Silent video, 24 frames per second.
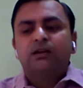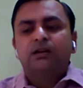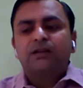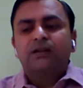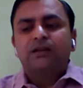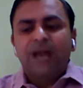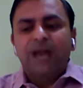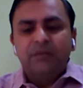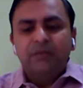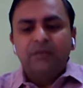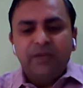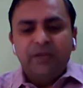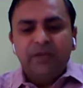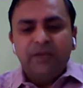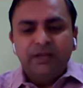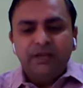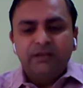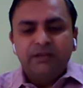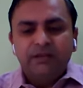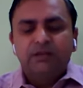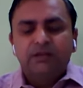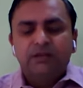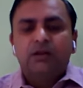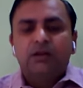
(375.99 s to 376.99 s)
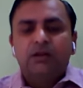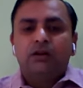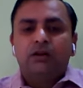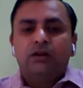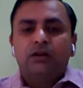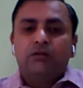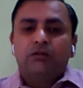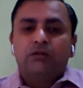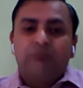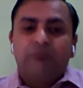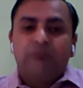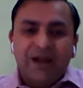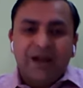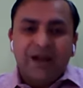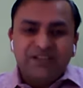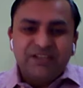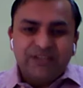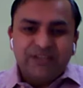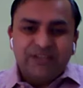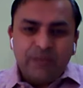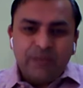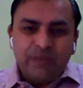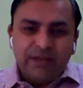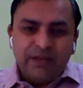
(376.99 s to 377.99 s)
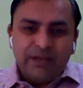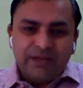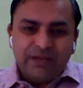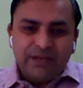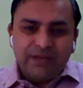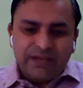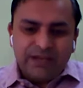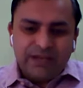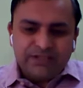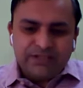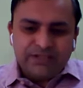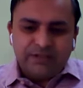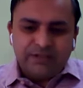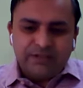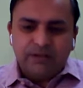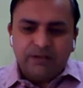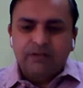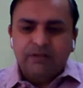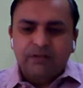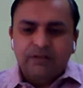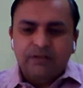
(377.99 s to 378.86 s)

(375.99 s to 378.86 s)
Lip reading: climbing, wide stepping, etc.